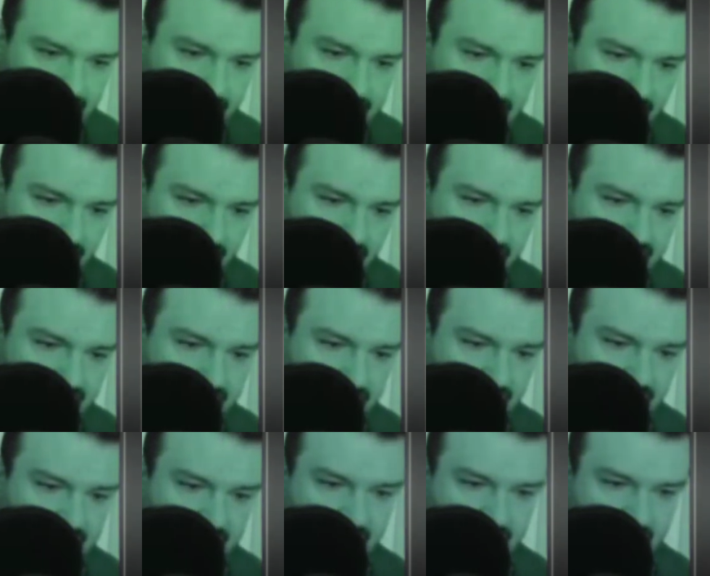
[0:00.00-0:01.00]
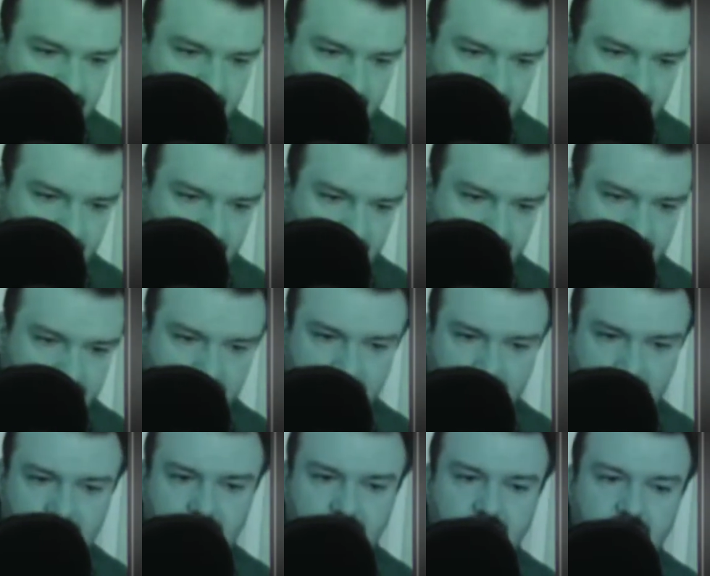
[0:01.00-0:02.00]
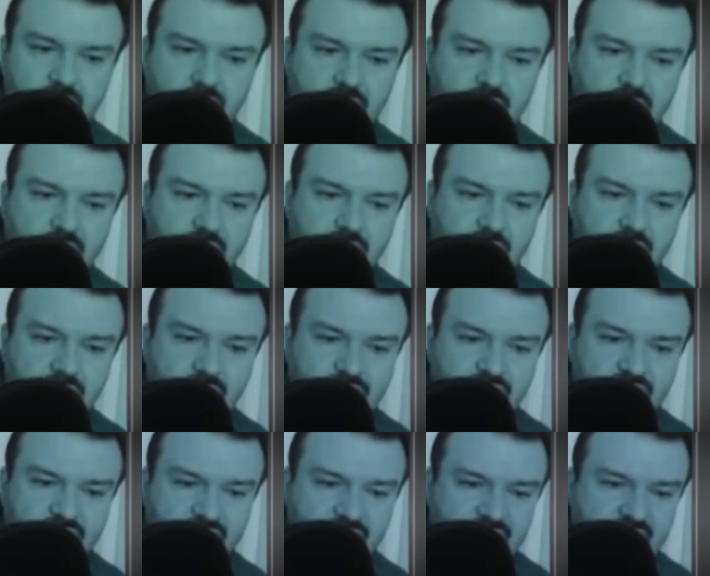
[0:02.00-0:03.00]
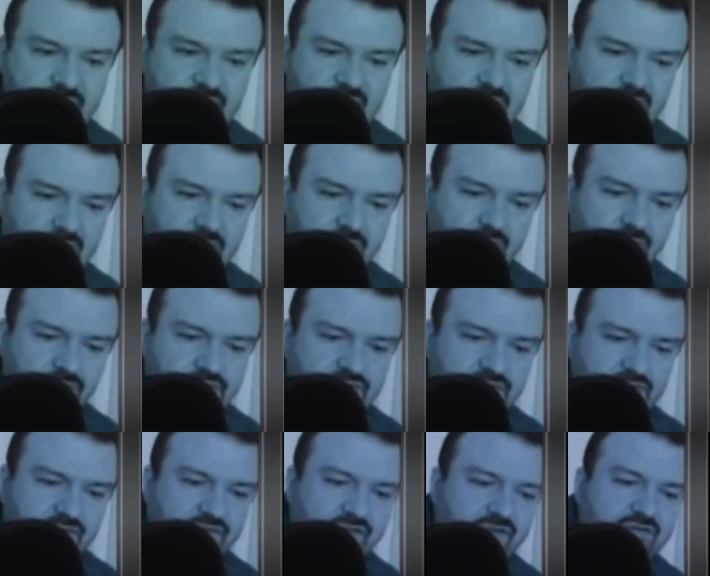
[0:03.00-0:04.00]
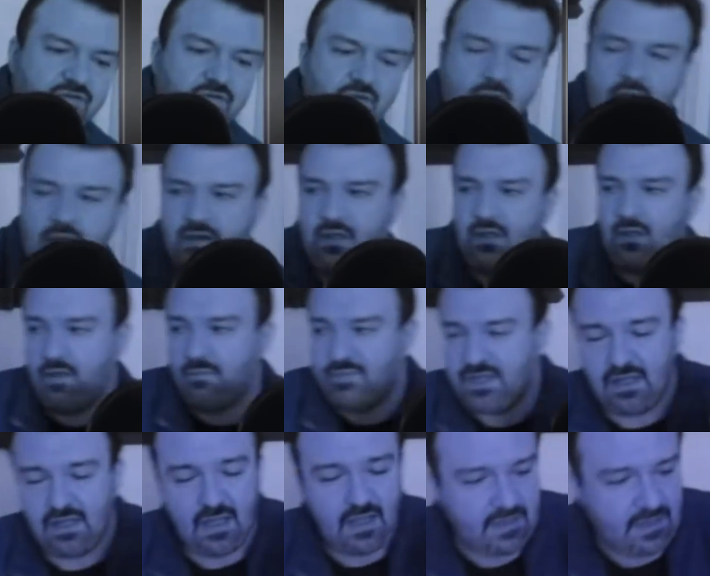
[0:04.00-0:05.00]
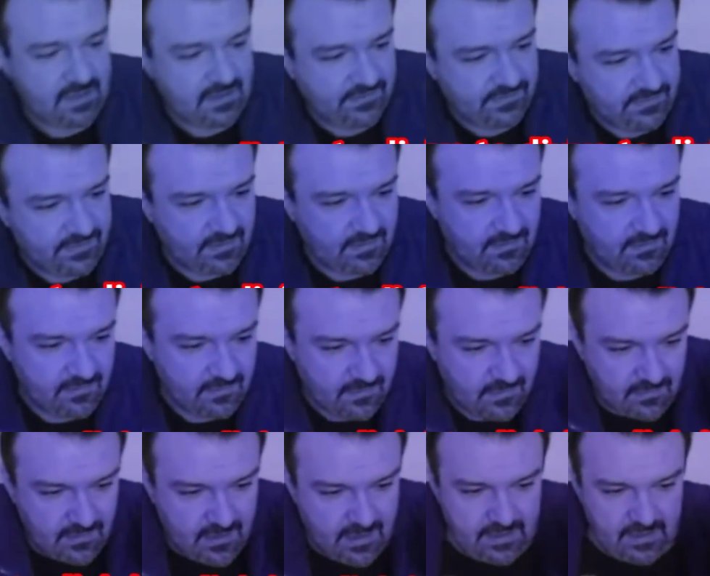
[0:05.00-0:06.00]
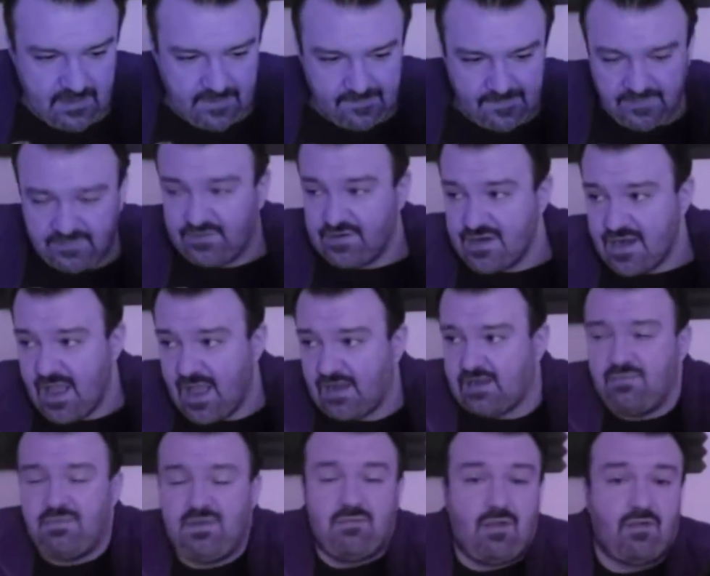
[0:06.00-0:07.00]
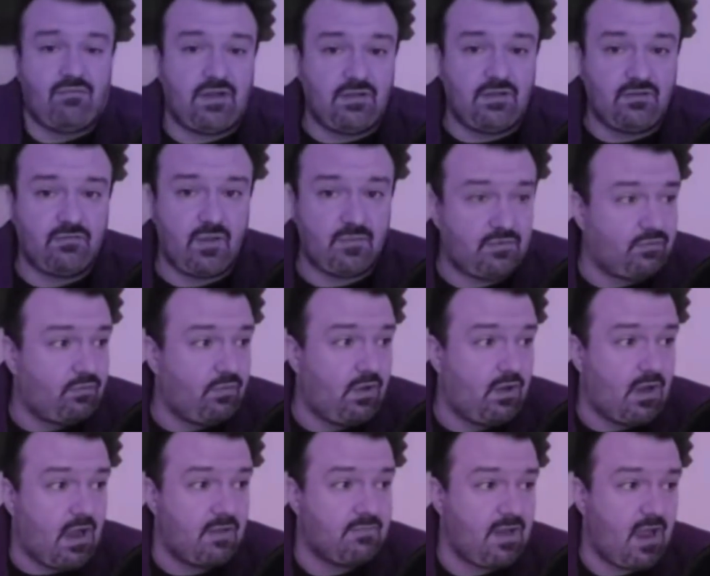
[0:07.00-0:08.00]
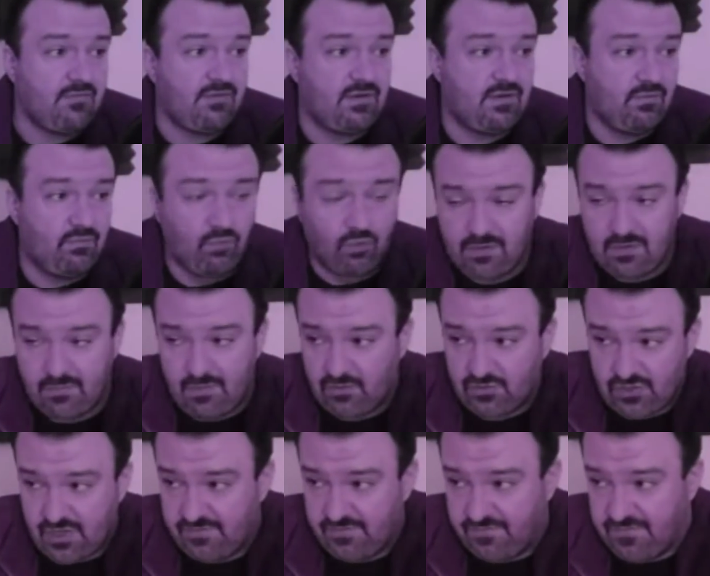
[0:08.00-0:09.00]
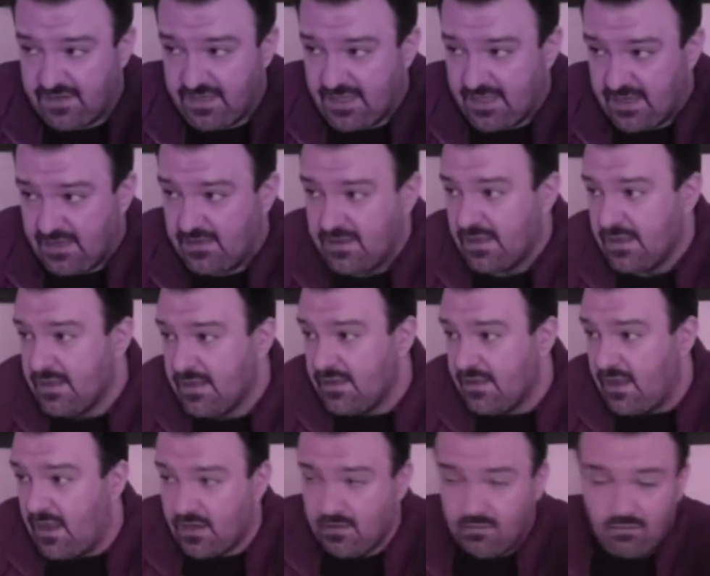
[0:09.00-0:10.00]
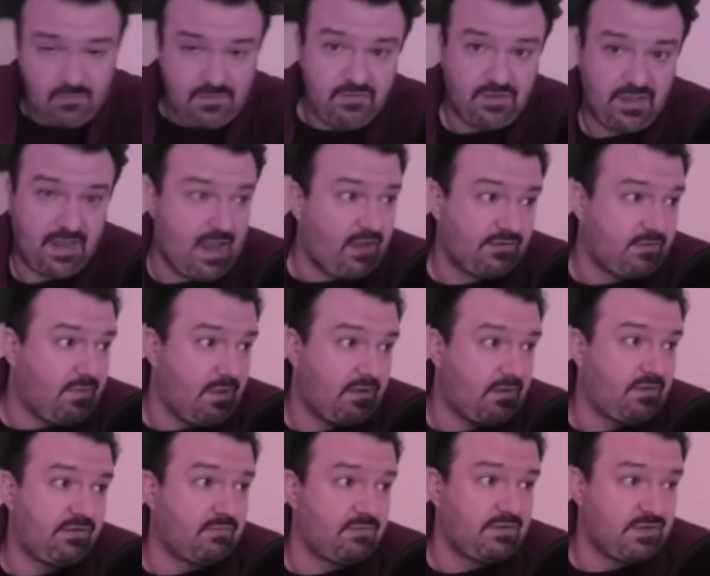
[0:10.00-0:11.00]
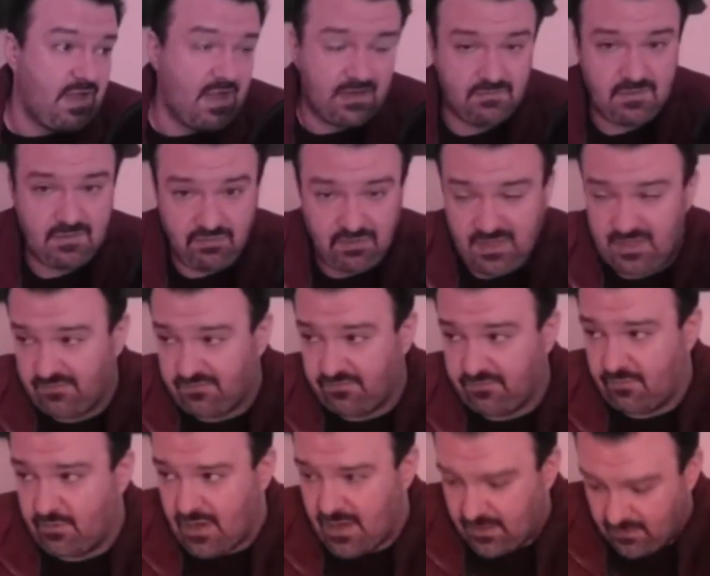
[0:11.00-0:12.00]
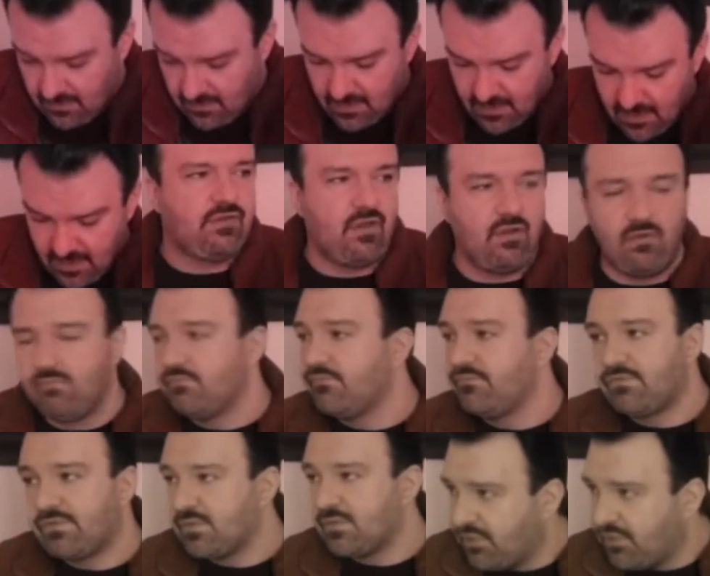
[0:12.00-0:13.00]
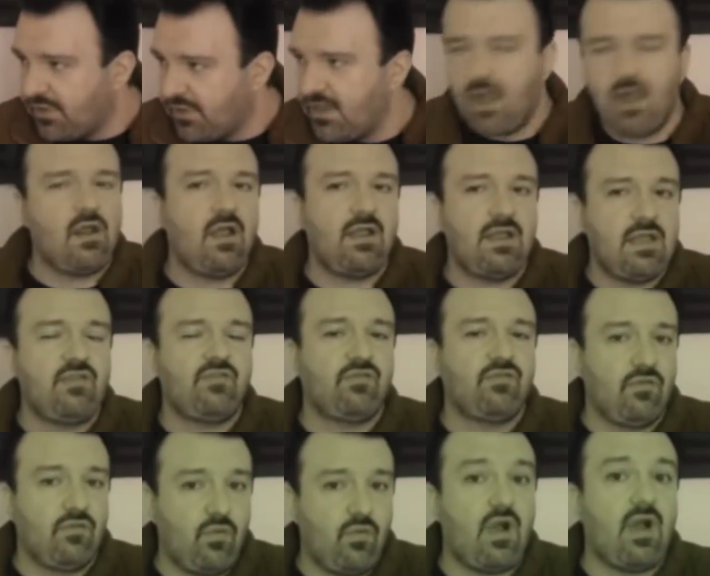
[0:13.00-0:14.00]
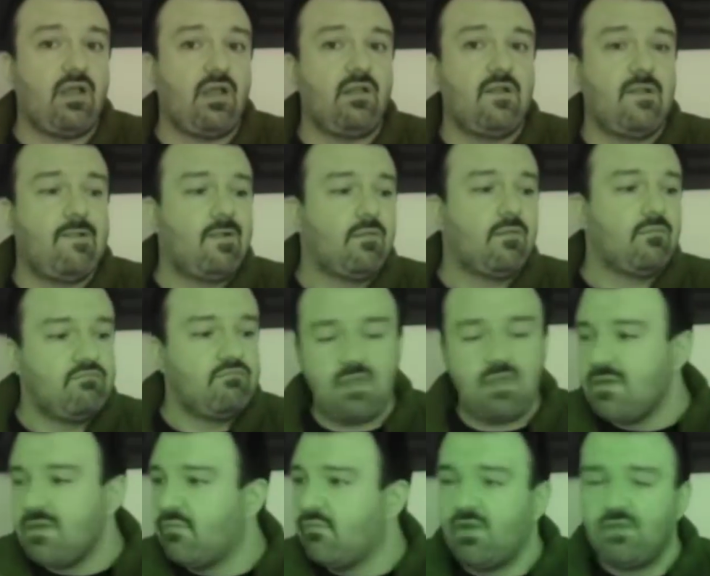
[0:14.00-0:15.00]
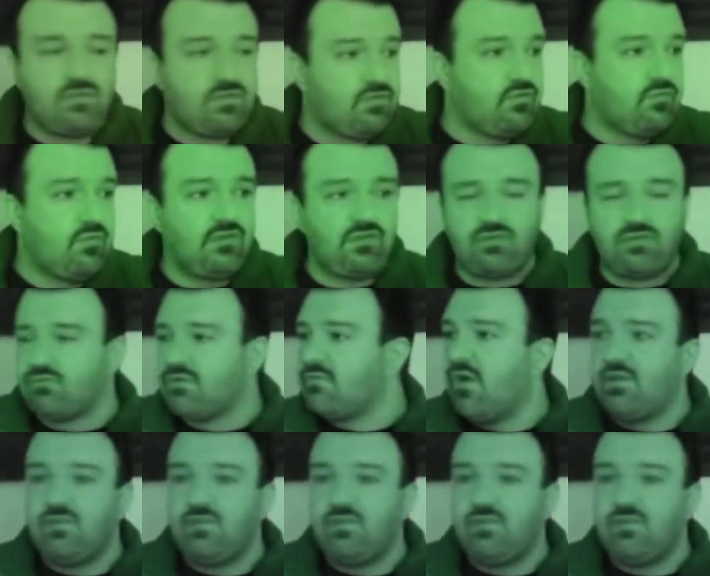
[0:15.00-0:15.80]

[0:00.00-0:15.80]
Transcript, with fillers: we are going to put, um, Divinity, Original Sin 2 on a, a big hiatus here, alright? This is not going to be my regular repertoire. I'm not even going to worry about trying to fit it in. I don't want people to ask about it because I'm just not going to be playing it for a while. So, put it on hiatus for a while. Maybe a month, two months, three